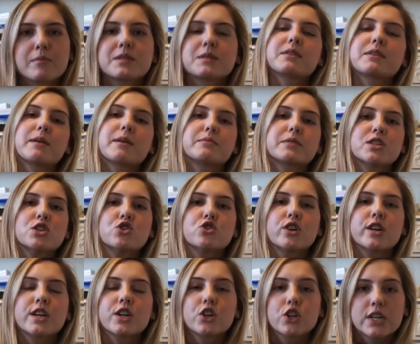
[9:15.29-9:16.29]
Sometimes I
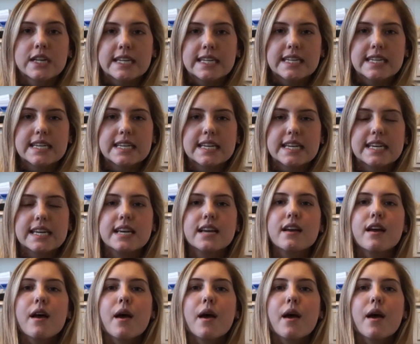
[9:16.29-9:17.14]
drink green tea,